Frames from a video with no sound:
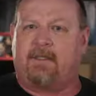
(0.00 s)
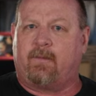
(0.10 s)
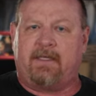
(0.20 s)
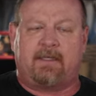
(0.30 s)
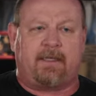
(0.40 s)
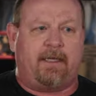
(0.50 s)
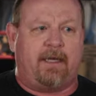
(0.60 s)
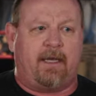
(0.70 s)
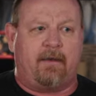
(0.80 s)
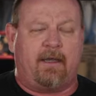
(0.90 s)
is, basically,
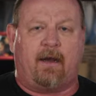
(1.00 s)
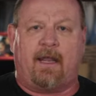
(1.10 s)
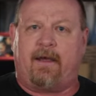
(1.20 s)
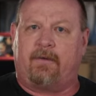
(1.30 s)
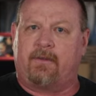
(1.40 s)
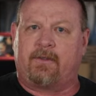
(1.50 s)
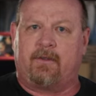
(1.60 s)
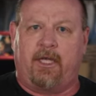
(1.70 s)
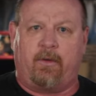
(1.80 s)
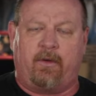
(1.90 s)
it, it
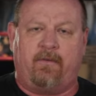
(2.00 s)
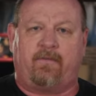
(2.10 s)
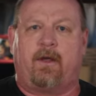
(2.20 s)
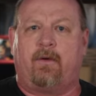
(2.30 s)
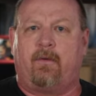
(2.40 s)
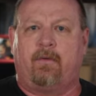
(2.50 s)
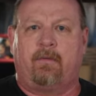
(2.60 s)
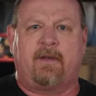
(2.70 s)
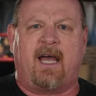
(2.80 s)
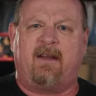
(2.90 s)
allows liquid to flow
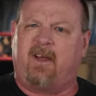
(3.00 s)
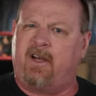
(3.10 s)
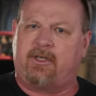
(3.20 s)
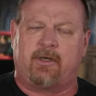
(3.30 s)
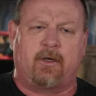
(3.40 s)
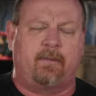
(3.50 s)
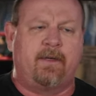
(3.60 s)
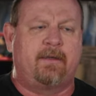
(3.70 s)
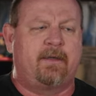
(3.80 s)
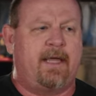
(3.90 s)
kind of
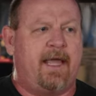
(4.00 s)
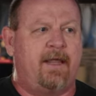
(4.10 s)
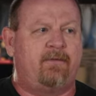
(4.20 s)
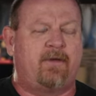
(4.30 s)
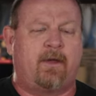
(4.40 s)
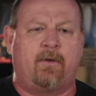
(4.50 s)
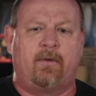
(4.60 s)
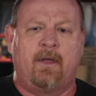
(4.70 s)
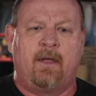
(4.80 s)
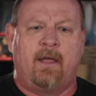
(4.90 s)
undisturbed. And
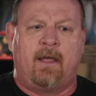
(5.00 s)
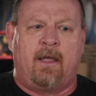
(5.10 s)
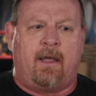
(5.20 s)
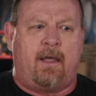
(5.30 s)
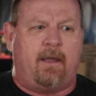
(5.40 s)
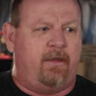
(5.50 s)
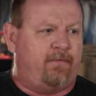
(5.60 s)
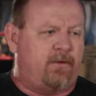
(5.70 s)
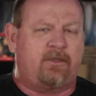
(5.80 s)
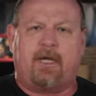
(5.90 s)
so
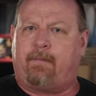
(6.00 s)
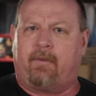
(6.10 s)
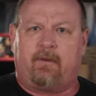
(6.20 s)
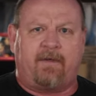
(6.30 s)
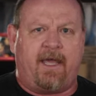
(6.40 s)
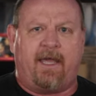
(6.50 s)
the first couple of